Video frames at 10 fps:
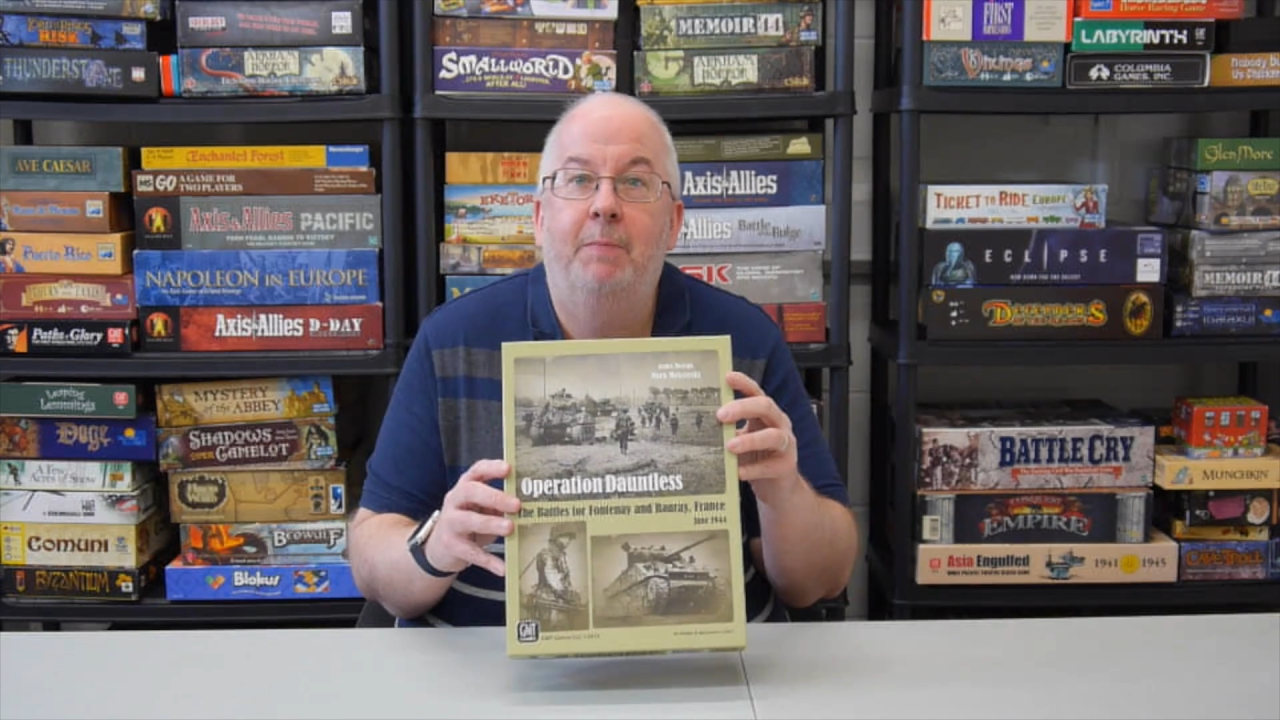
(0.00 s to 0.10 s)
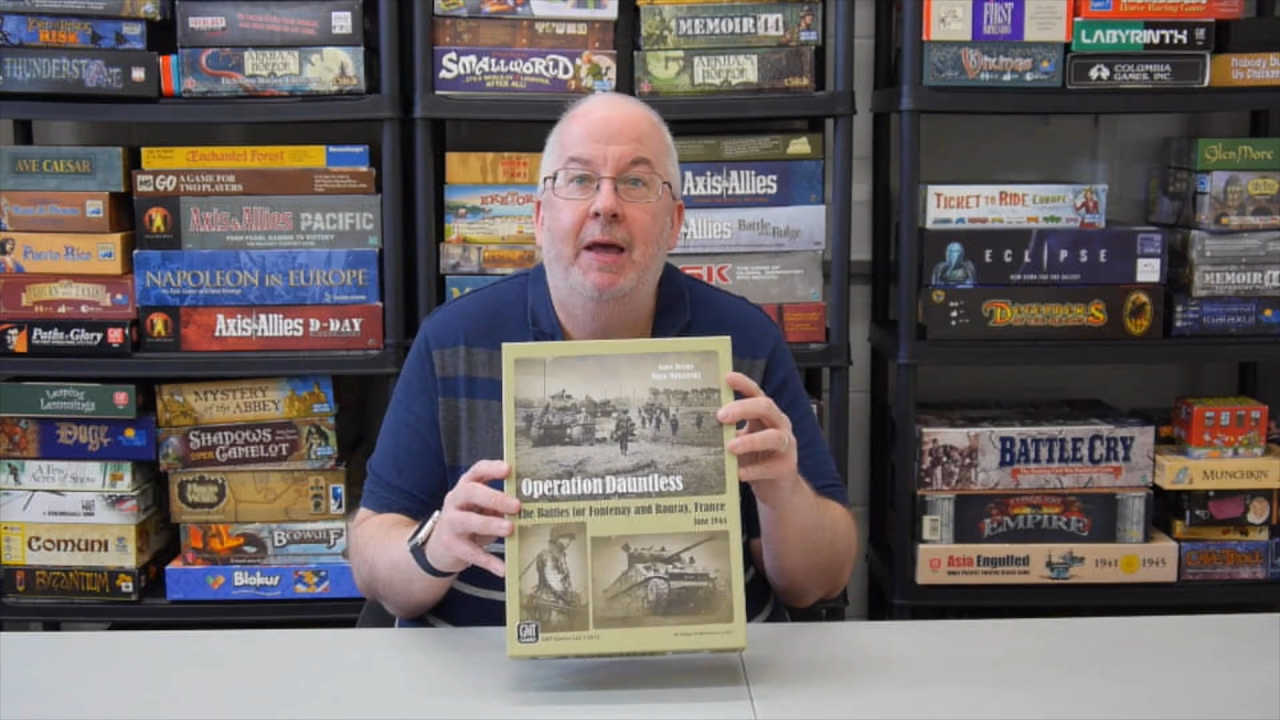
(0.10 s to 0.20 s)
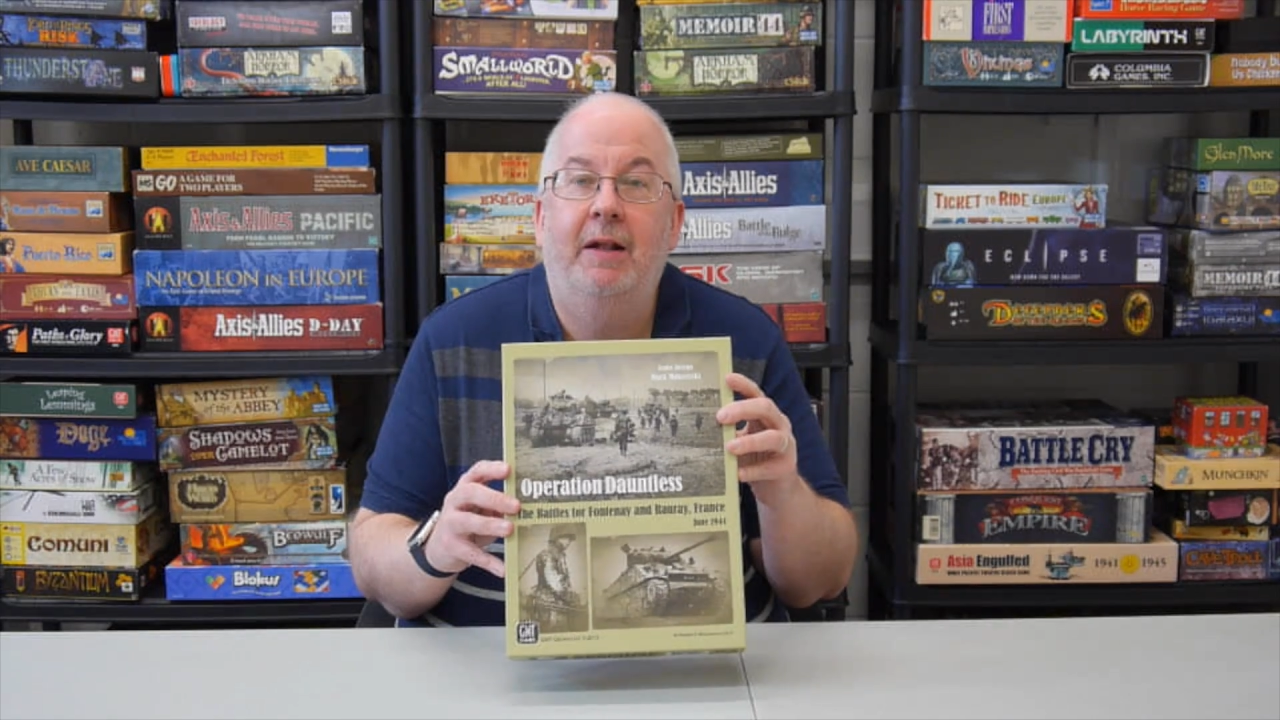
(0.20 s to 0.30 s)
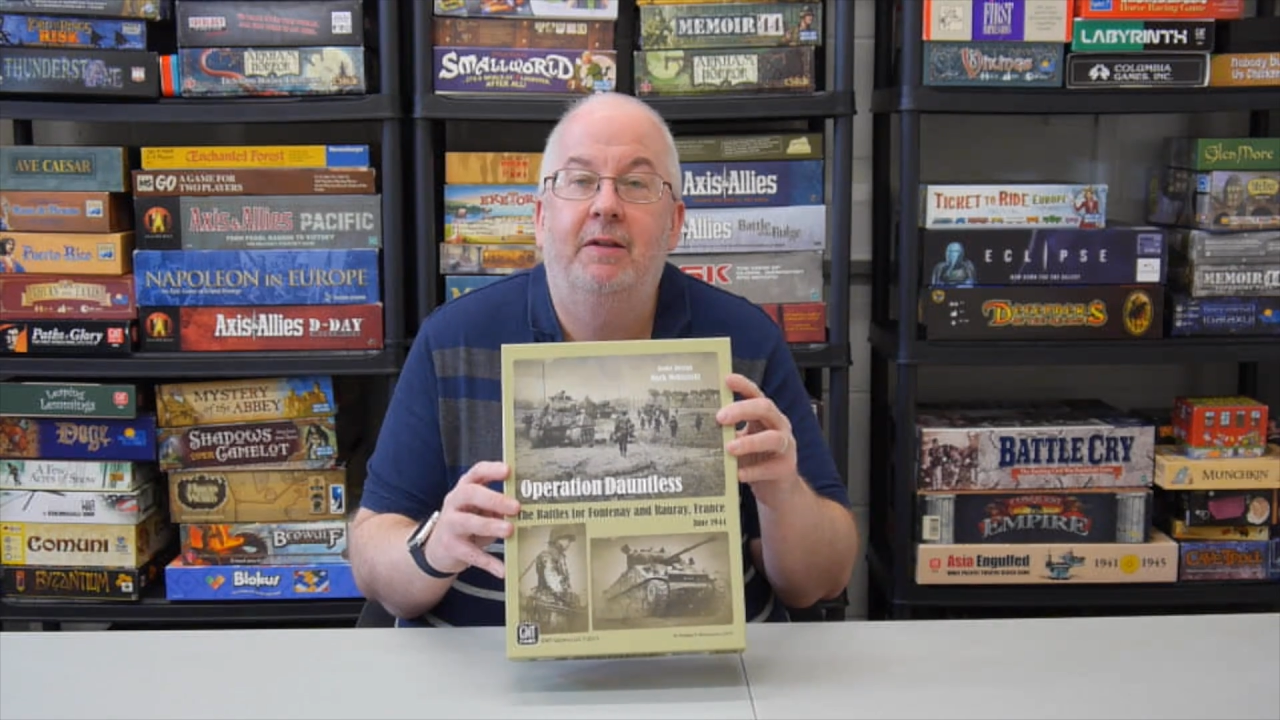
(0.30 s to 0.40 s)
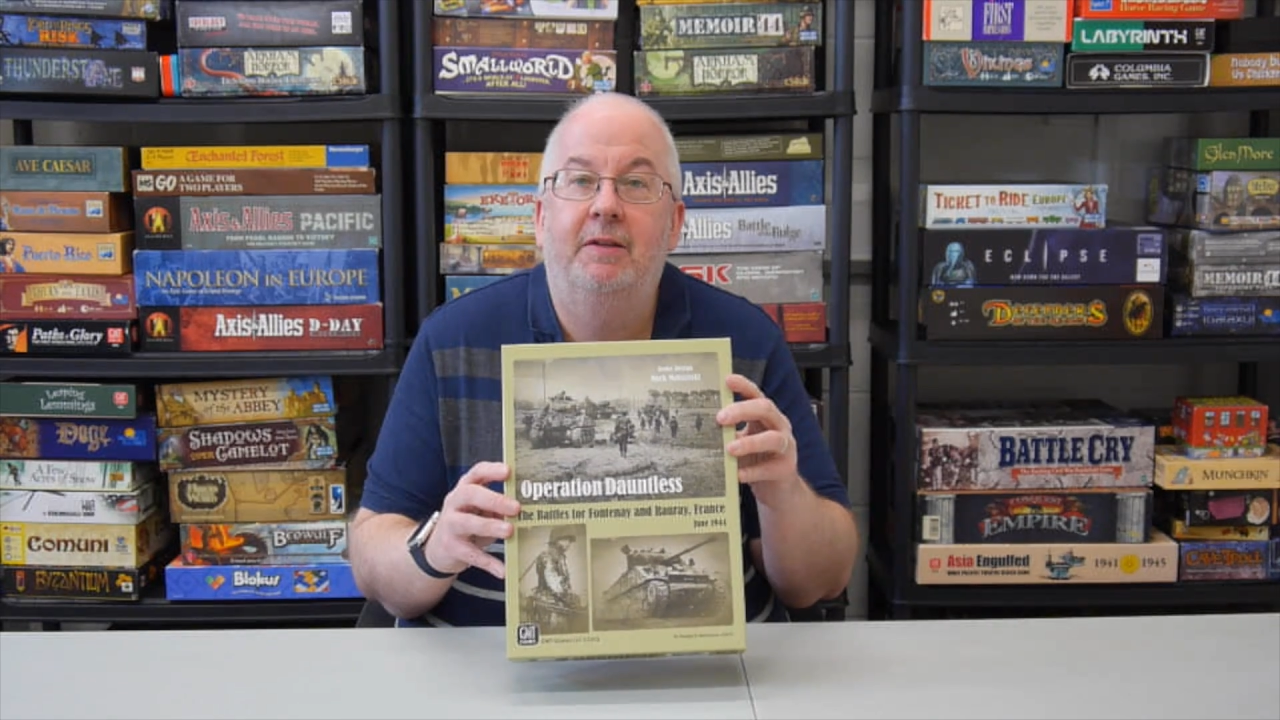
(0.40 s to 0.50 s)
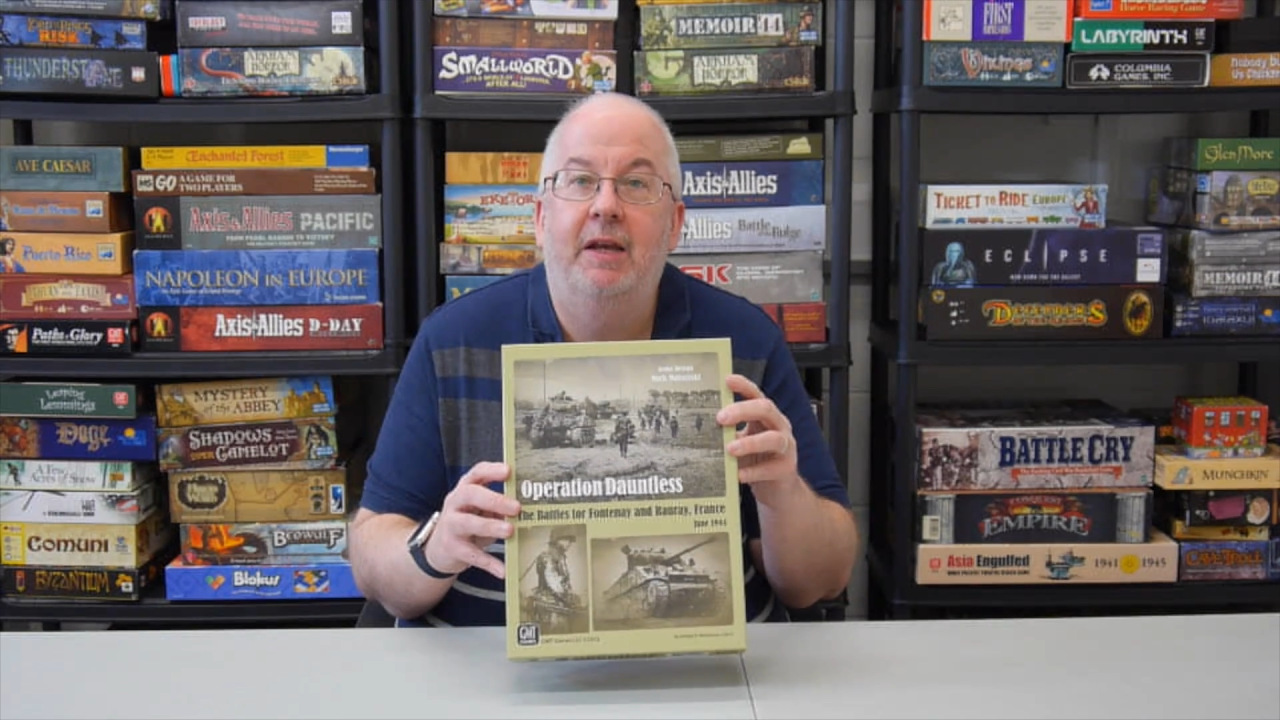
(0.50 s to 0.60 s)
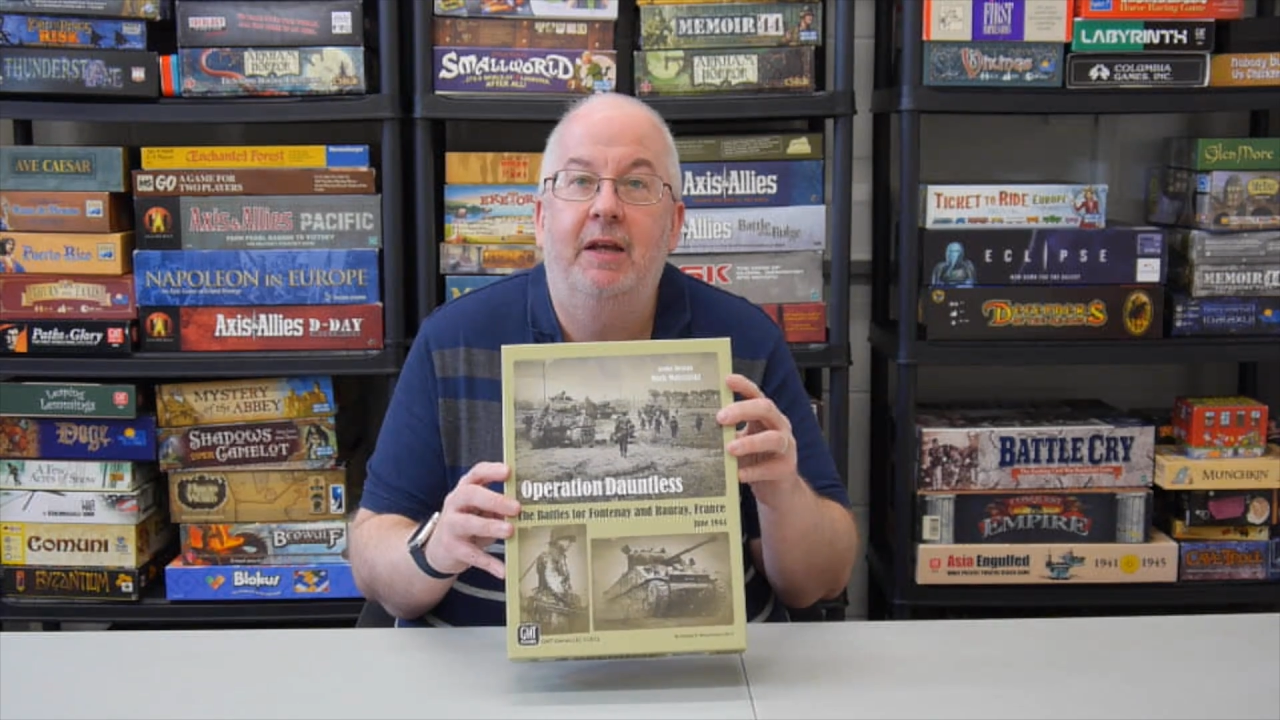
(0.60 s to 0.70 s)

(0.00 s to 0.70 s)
battles